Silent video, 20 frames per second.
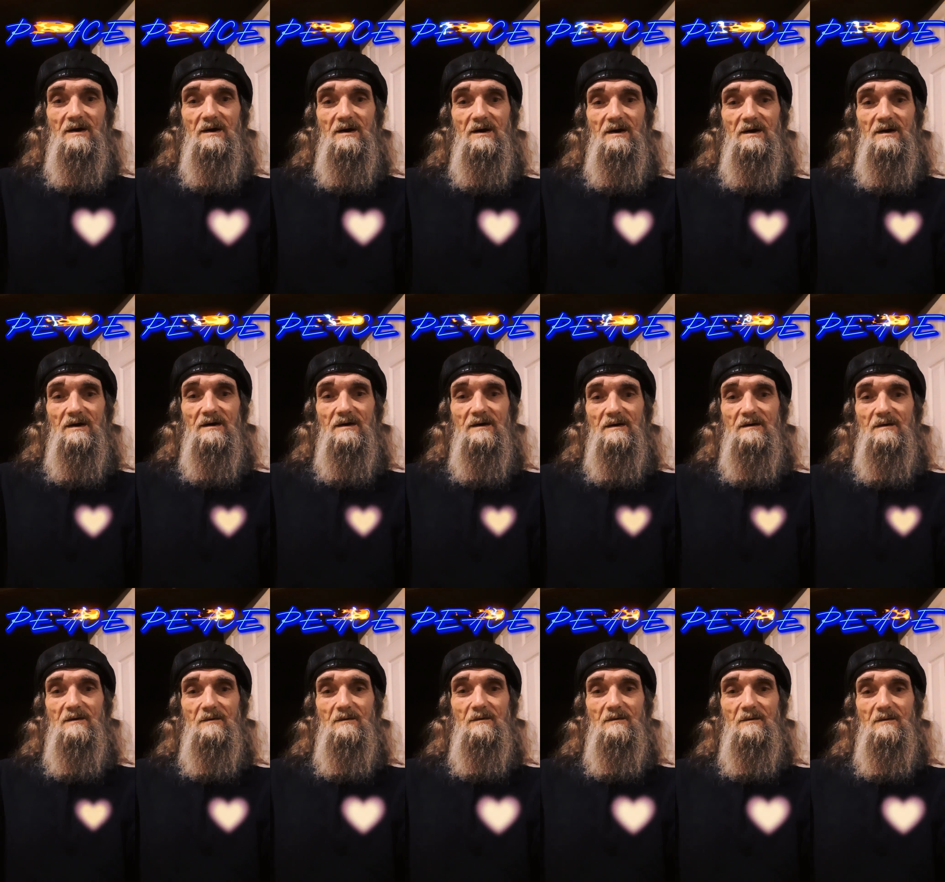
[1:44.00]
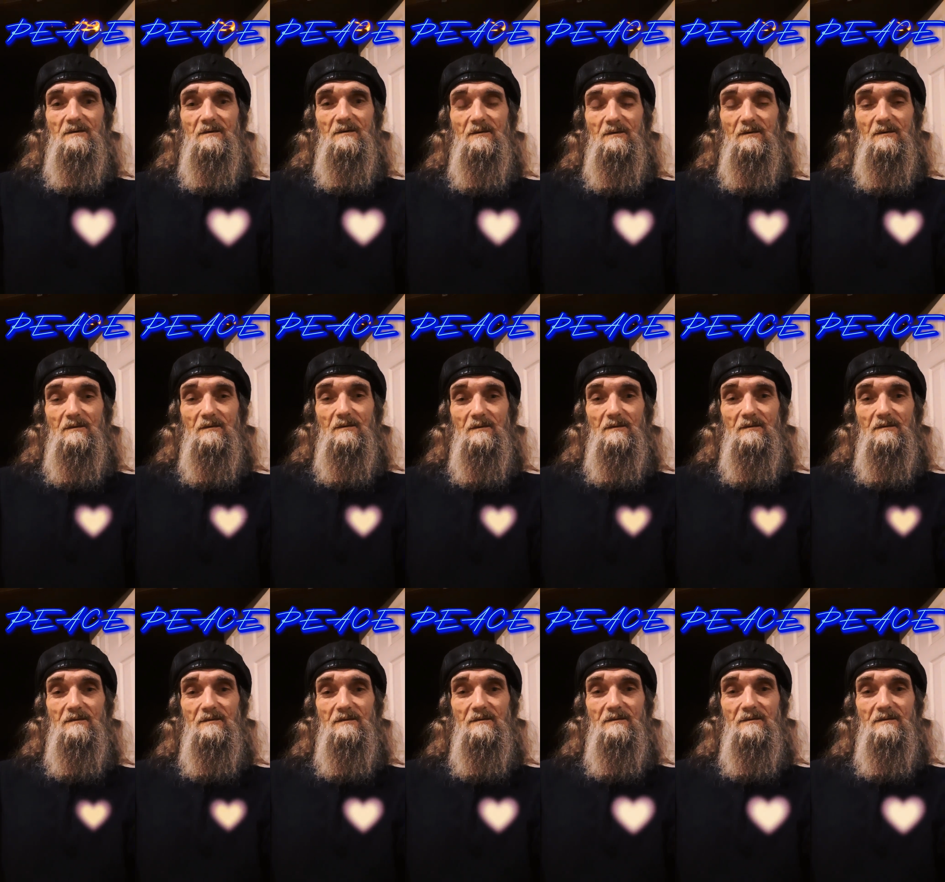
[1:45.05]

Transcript: No one is speaking in this clip.